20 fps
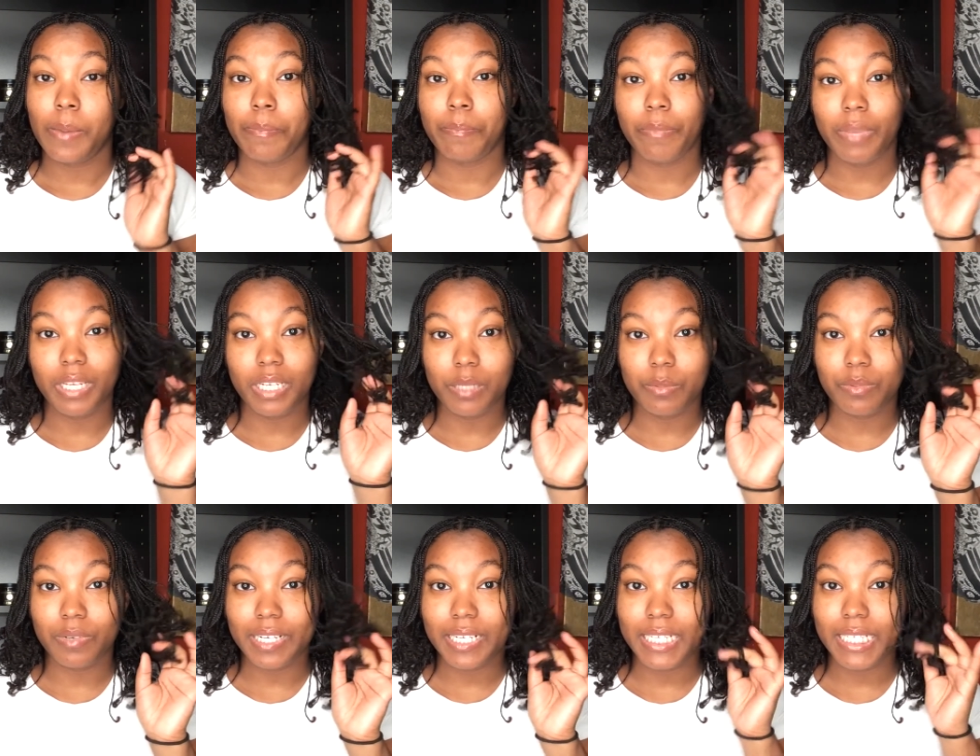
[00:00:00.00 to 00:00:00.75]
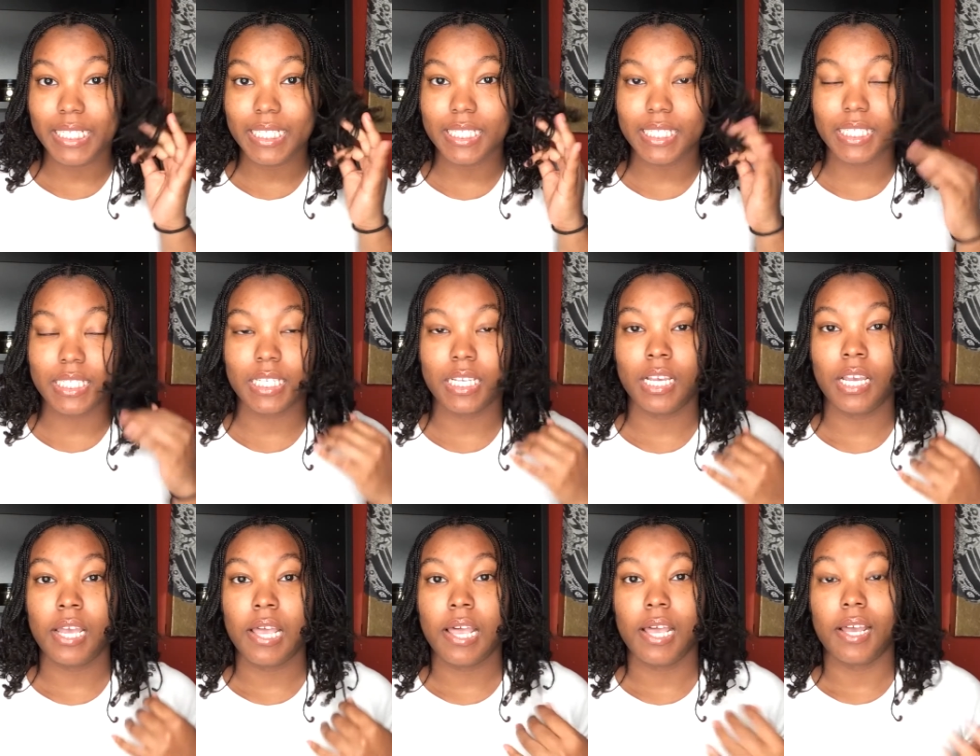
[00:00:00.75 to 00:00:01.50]
mini braids.
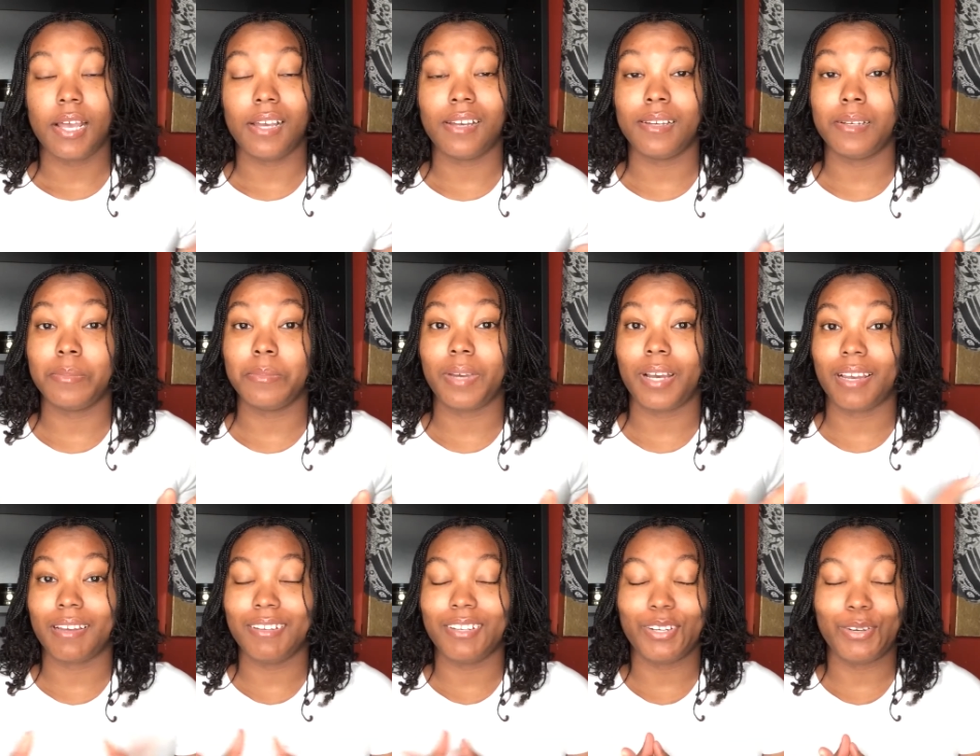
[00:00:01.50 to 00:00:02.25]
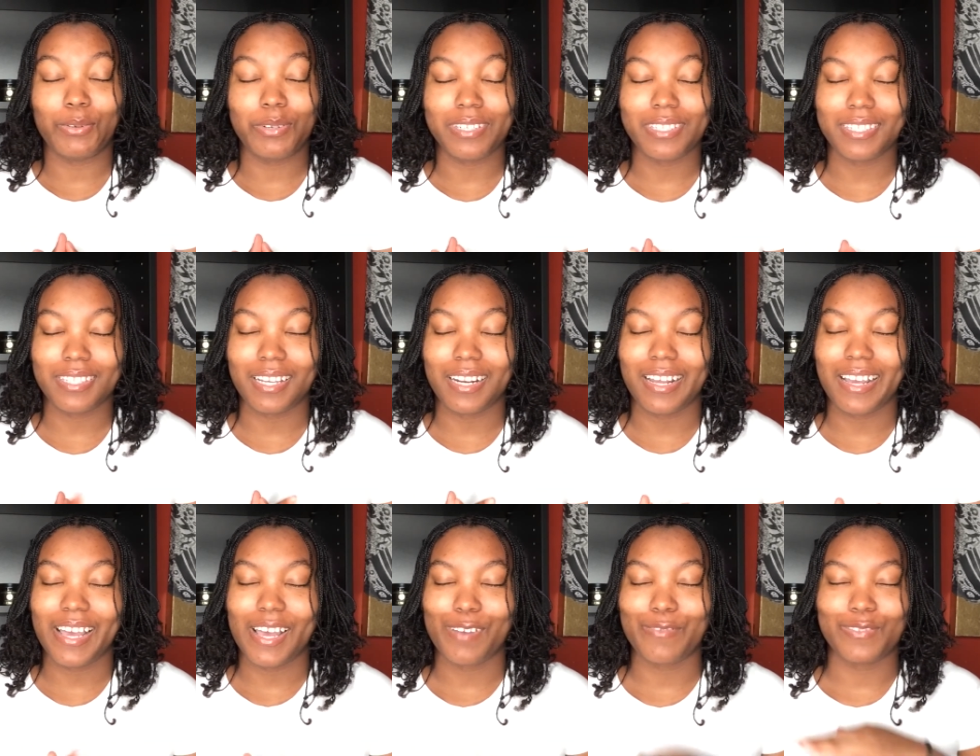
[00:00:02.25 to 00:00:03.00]
I noticed that
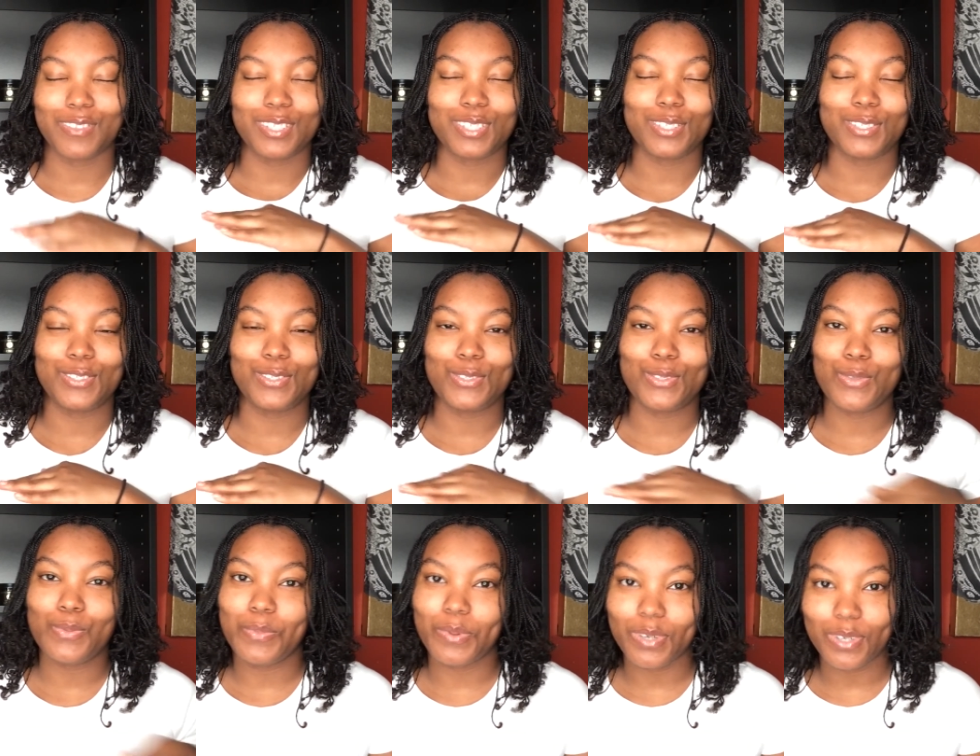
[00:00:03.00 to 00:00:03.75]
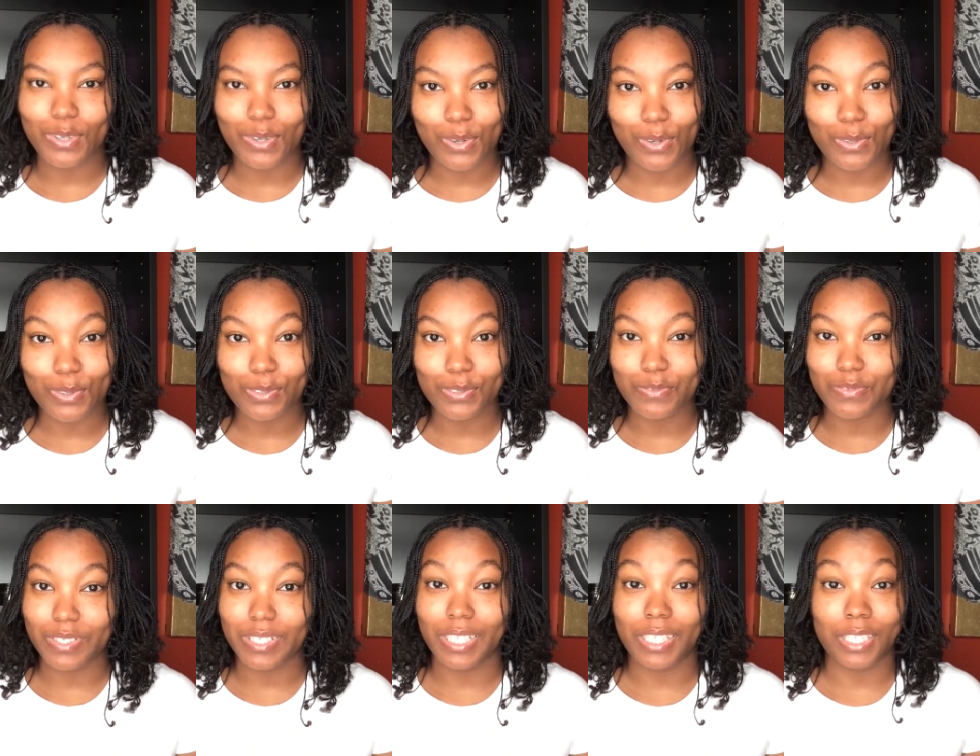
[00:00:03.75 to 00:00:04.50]
I have a super old
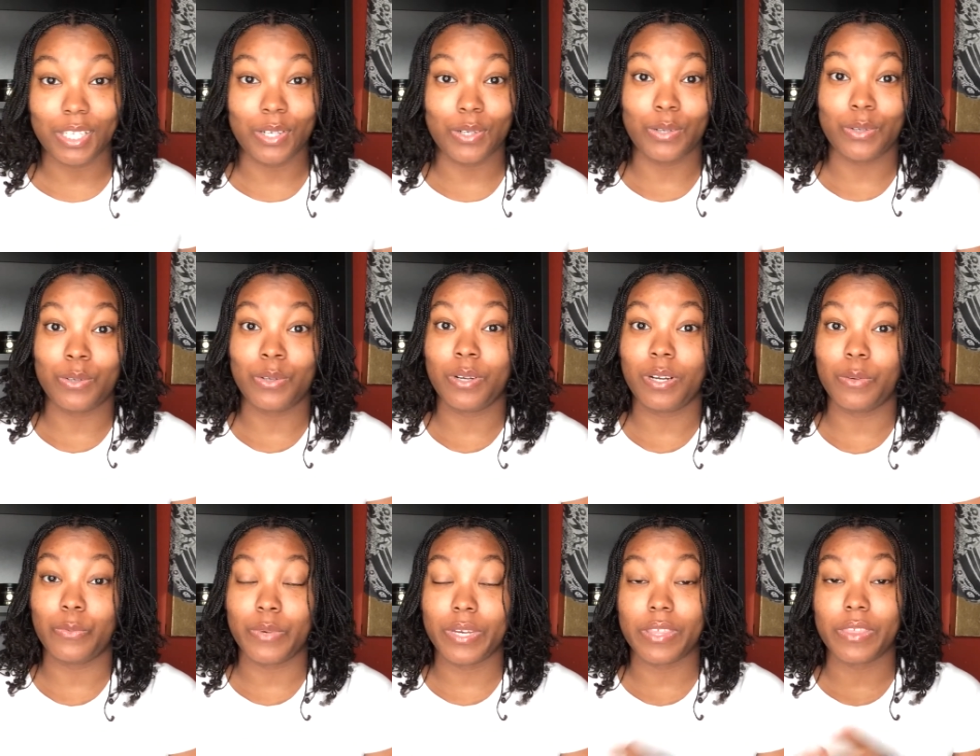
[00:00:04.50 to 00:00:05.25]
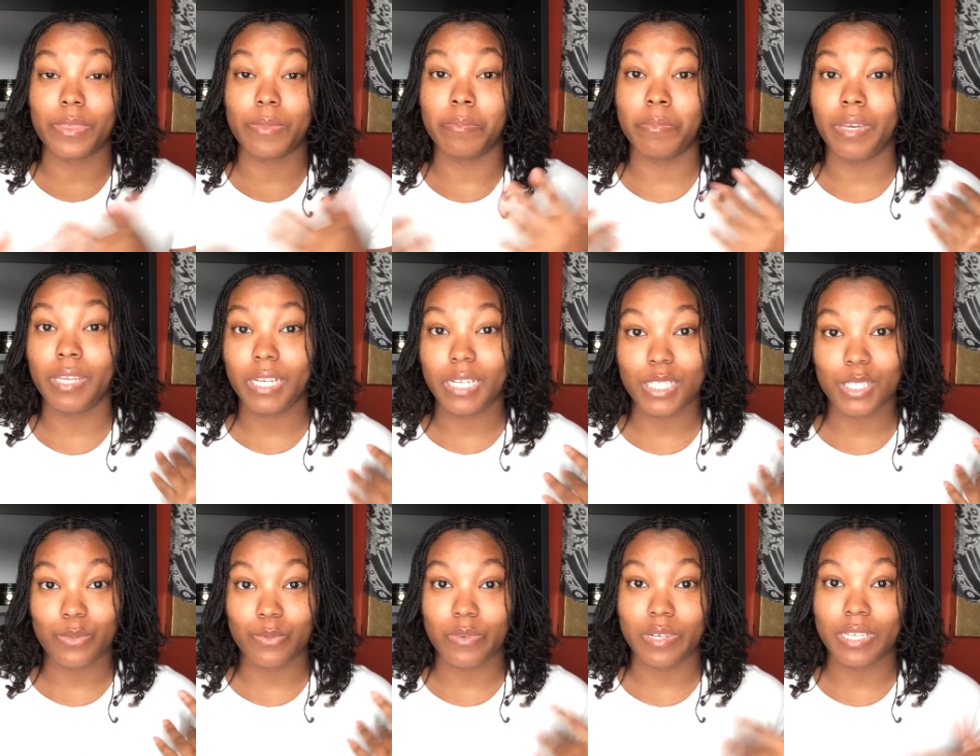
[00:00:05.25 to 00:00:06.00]
video with mini
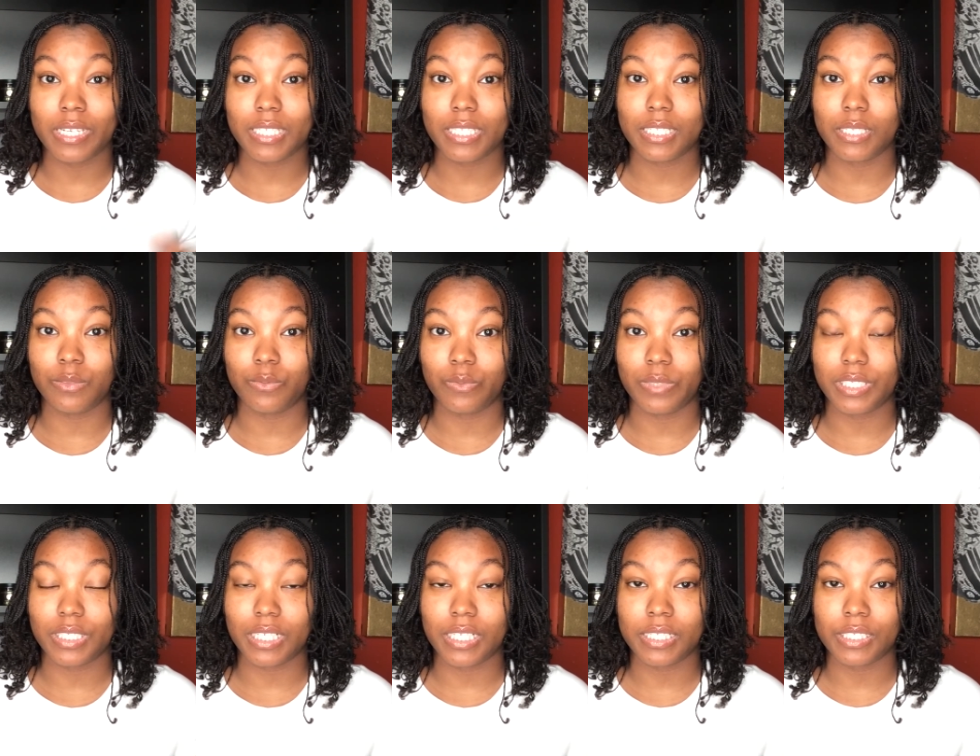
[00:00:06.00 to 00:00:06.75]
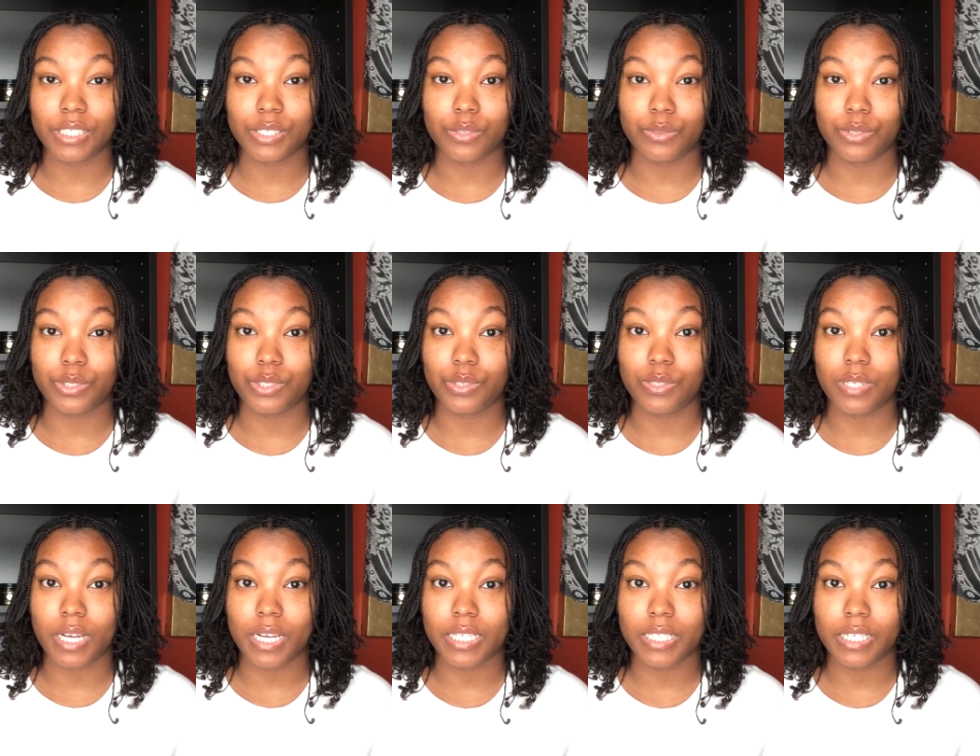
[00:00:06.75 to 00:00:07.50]
twists in which I showed you
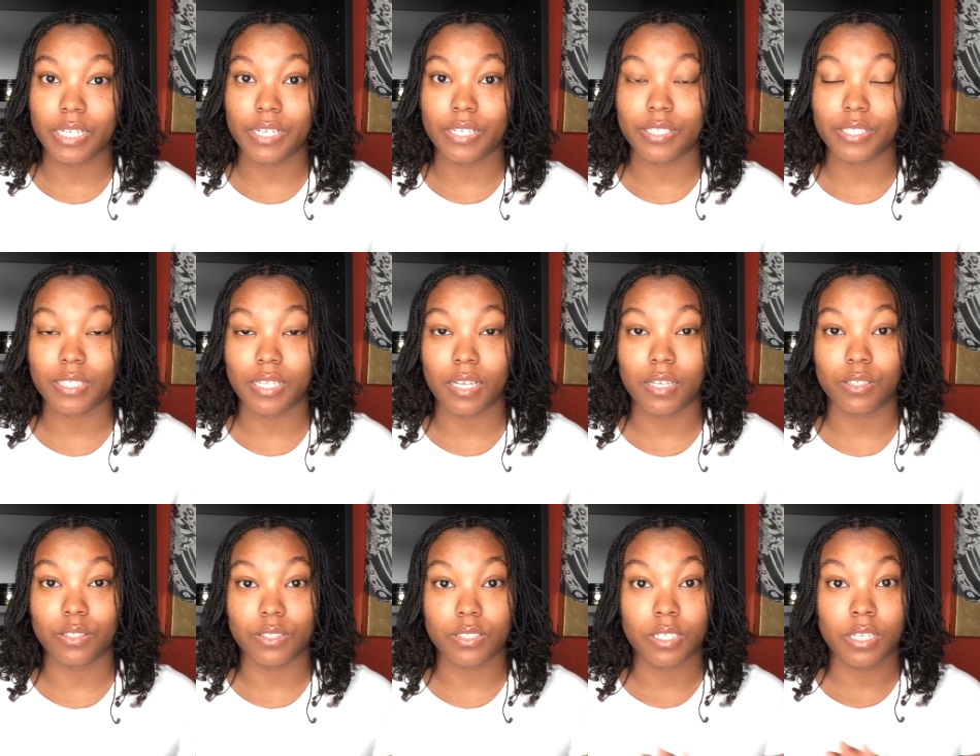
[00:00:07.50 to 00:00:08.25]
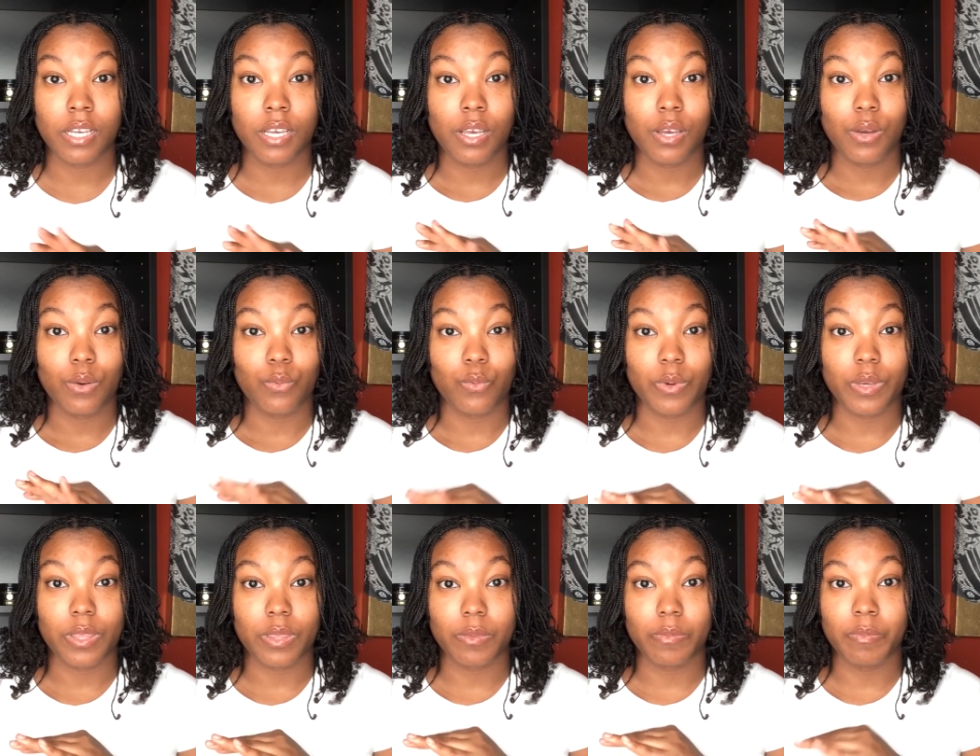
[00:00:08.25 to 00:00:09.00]
guys hairstyles
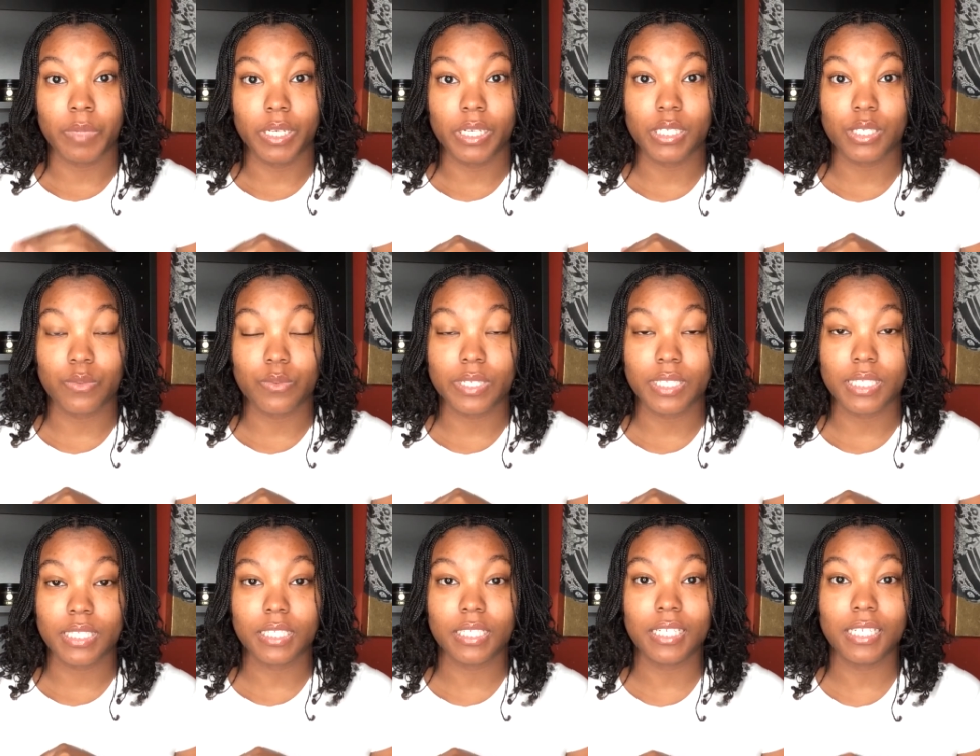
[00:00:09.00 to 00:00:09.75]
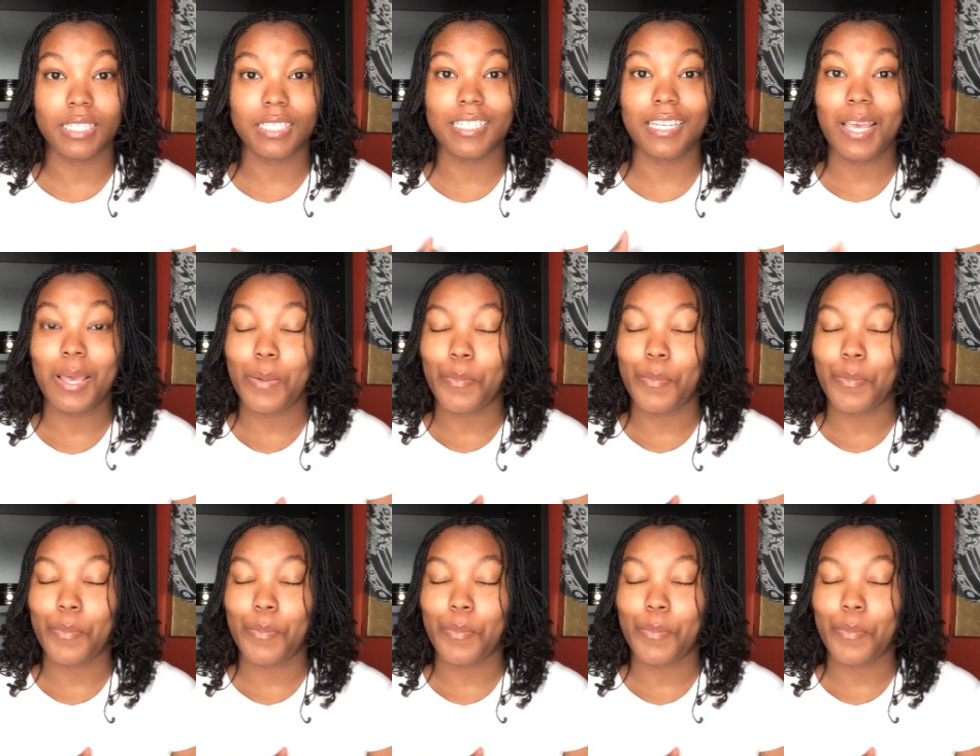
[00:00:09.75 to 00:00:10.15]
with mini twists in,